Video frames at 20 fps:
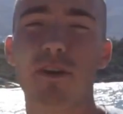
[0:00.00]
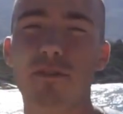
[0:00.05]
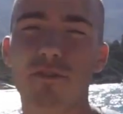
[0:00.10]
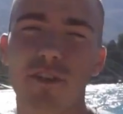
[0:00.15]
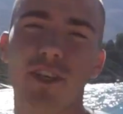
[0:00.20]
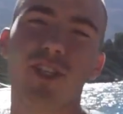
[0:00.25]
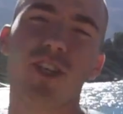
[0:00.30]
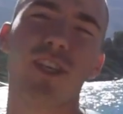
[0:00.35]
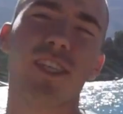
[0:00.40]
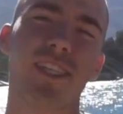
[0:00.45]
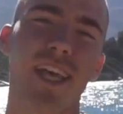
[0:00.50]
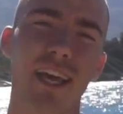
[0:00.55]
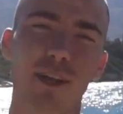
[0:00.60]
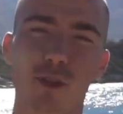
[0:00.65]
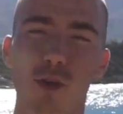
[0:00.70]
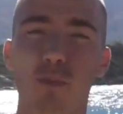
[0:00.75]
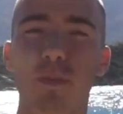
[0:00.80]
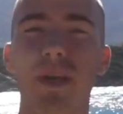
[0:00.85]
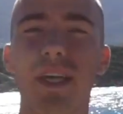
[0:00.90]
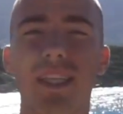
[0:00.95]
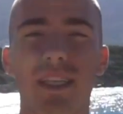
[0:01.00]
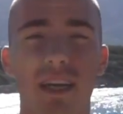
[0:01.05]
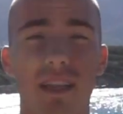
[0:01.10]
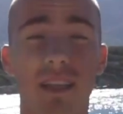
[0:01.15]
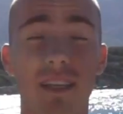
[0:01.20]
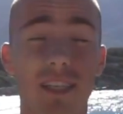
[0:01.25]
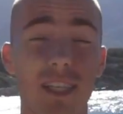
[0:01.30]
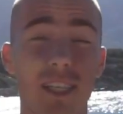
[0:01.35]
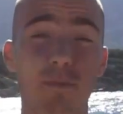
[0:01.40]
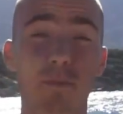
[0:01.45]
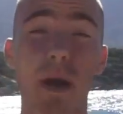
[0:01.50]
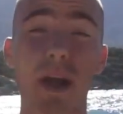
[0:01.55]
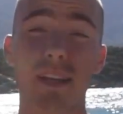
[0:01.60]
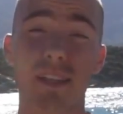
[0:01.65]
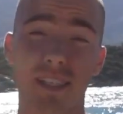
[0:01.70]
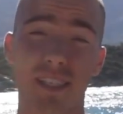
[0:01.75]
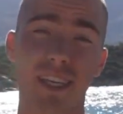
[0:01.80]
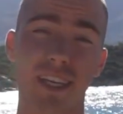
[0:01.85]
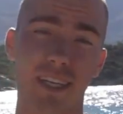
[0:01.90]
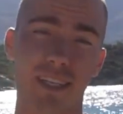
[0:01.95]
Spearfishing Encyclopedia. This is
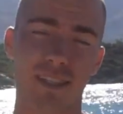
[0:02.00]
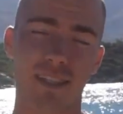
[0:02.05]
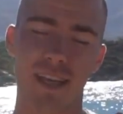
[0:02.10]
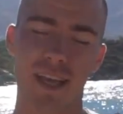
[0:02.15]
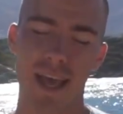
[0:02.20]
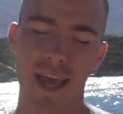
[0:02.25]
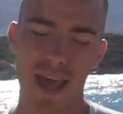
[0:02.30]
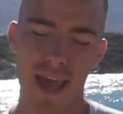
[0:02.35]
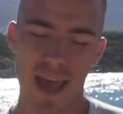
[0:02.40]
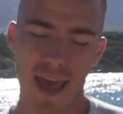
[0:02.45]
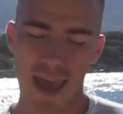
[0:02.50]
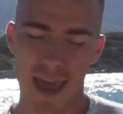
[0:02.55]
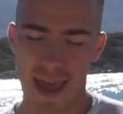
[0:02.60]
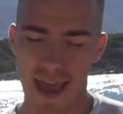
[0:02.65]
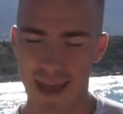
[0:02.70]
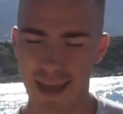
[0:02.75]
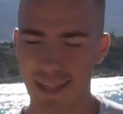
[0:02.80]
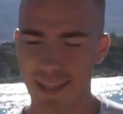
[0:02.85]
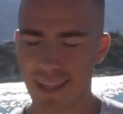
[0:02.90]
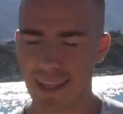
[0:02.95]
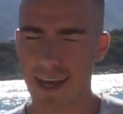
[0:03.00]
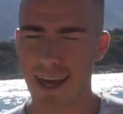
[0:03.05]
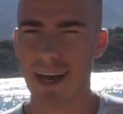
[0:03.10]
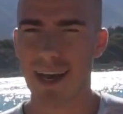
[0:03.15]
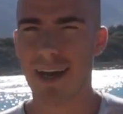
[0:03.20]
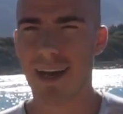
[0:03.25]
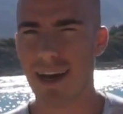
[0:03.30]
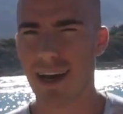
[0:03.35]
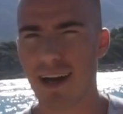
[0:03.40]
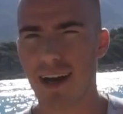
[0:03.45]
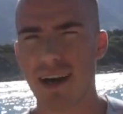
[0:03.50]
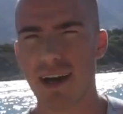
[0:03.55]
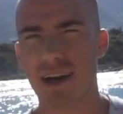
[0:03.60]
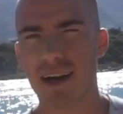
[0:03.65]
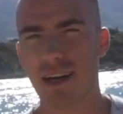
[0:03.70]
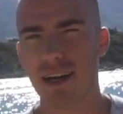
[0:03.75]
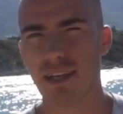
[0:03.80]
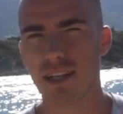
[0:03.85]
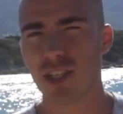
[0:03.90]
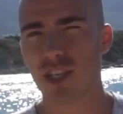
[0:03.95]
part 6. And
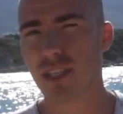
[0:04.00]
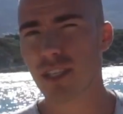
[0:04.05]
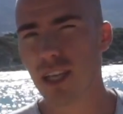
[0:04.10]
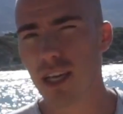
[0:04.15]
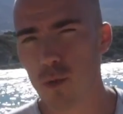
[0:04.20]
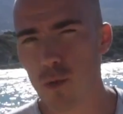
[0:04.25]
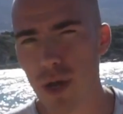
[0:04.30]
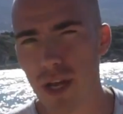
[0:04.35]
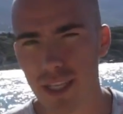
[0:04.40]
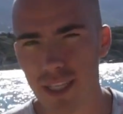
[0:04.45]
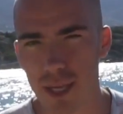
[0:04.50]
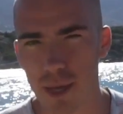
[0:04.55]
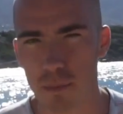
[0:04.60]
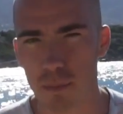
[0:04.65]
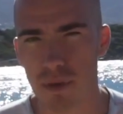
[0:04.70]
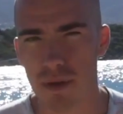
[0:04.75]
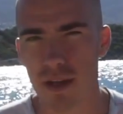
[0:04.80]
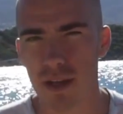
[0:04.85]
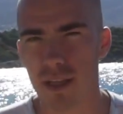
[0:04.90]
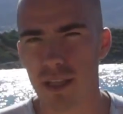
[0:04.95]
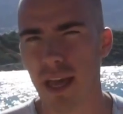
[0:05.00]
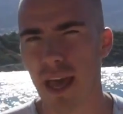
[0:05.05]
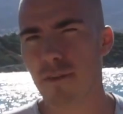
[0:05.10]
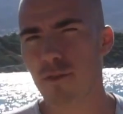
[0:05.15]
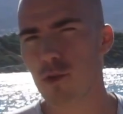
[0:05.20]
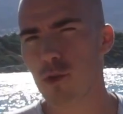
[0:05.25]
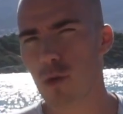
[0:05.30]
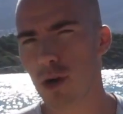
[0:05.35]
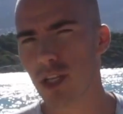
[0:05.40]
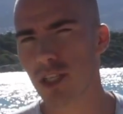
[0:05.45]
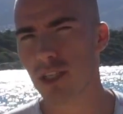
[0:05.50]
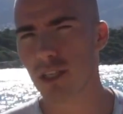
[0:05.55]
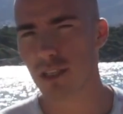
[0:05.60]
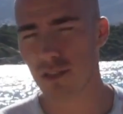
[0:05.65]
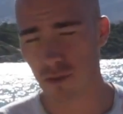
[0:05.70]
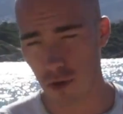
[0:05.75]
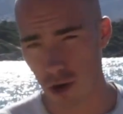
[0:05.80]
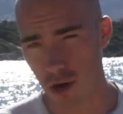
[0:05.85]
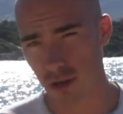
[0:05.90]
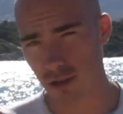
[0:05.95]
just a quick tip. Have you watched
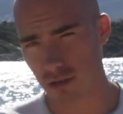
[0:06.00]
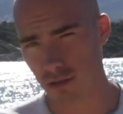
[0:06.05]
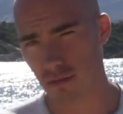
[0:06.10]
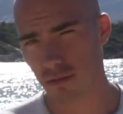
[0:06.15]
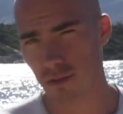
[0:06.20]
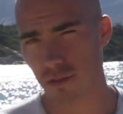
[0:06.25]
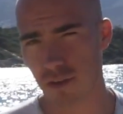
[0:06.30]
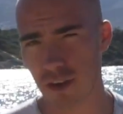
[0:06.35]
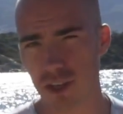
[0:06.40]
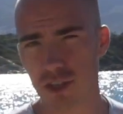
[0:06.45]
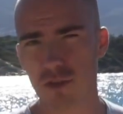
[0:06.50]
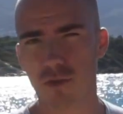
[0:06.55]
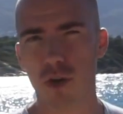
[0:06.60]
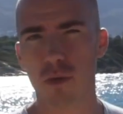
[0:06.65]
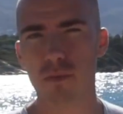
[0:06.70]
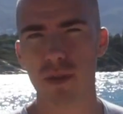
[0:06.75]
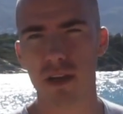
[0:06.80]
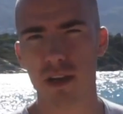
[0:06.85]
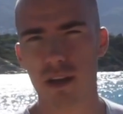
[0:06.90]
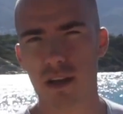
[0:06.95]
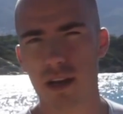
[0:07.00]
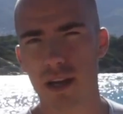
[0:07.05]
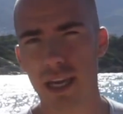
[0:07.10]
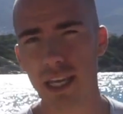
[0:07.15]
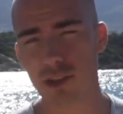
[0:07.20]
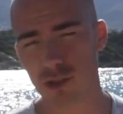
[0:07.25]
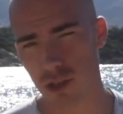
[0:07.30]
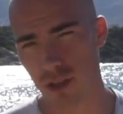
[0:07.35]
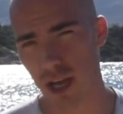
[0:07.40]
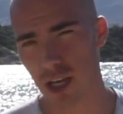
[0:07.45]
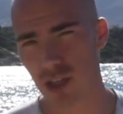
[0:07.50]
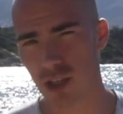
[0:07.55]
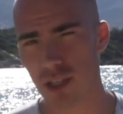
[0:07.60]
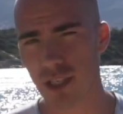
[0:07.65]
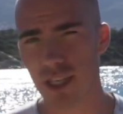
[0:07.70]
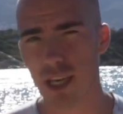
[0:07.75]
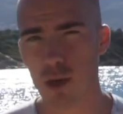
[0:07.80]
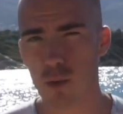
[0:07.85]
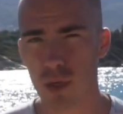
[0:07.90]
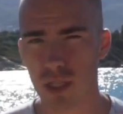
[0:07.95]
this first fish from the introduction